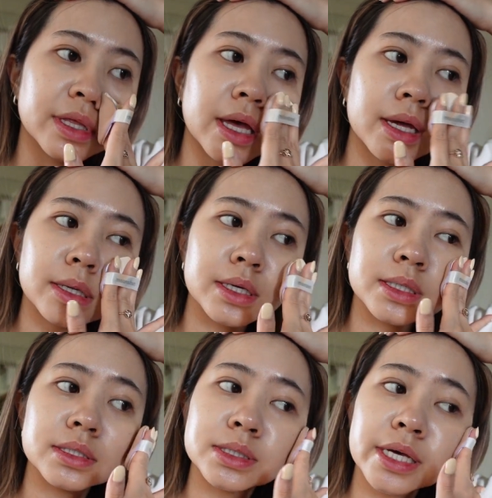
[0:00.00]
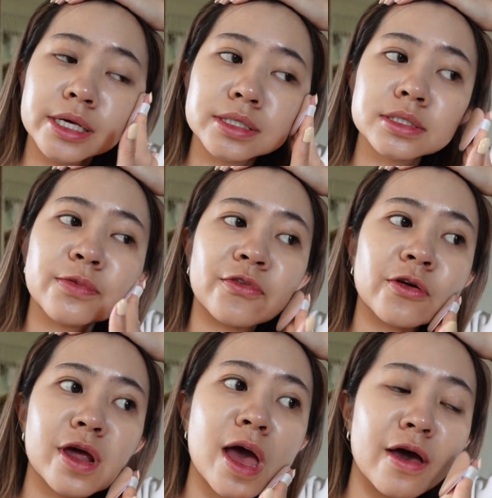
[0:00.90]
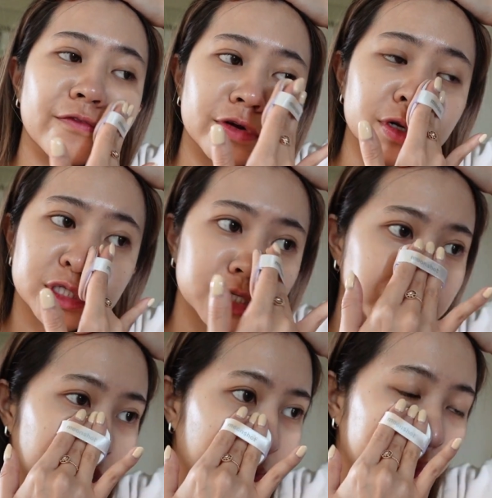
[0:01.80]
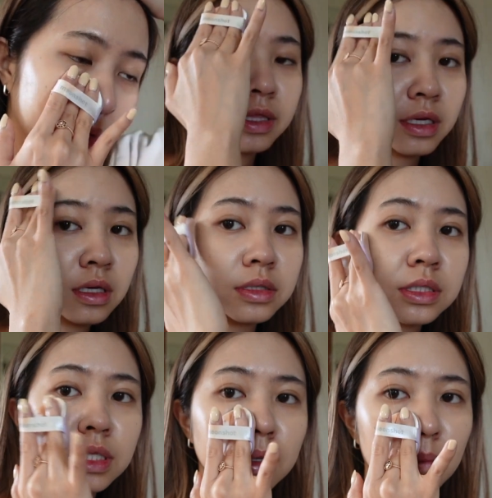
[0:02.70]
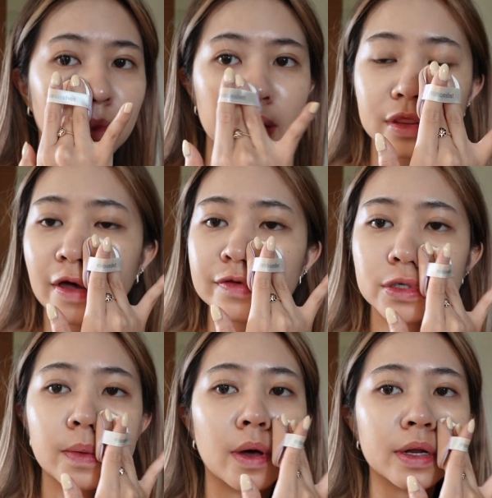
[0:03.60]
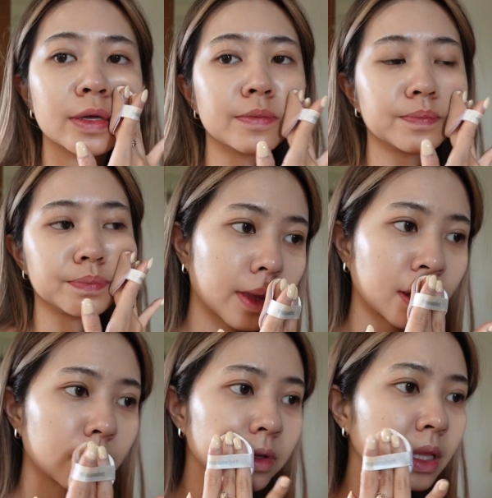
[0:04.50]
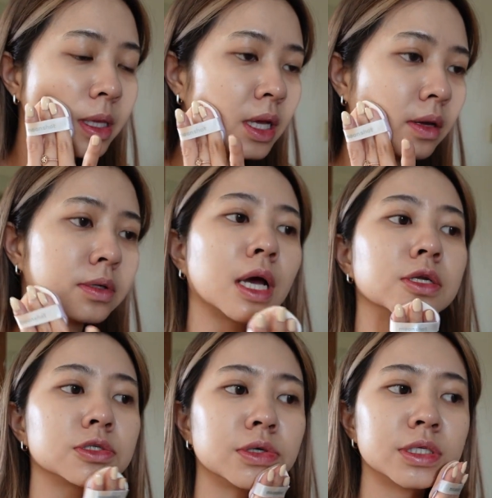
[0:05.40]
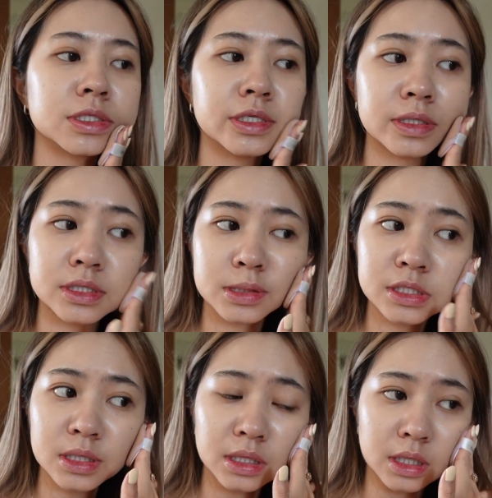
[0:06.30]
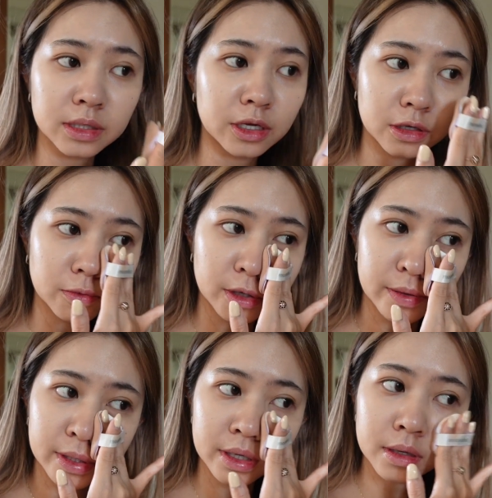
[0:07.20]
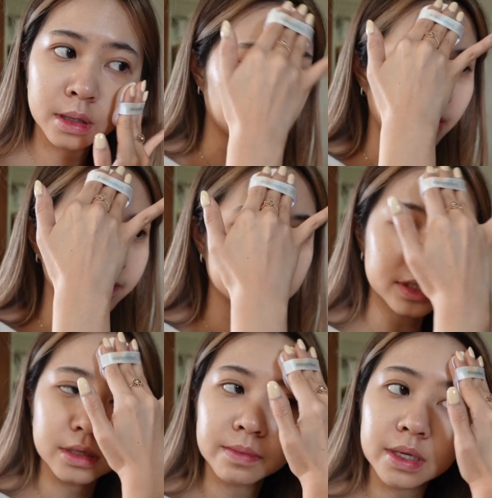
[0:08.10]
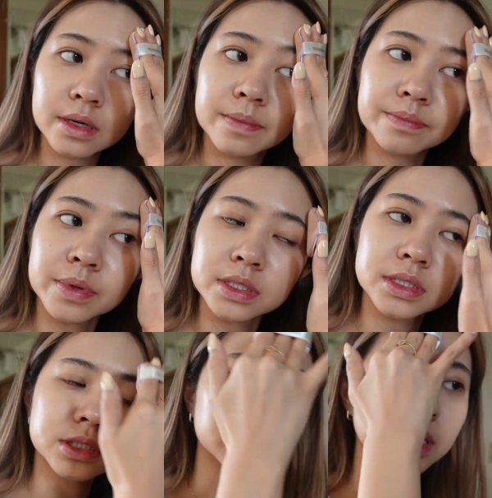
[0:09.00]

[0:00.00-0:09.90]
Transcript: that it takes forever to ship. think I got this like a month after I bought it. And I really like how natural this looks. It doesn't look like you're wearing really heavy skin makeup, but it still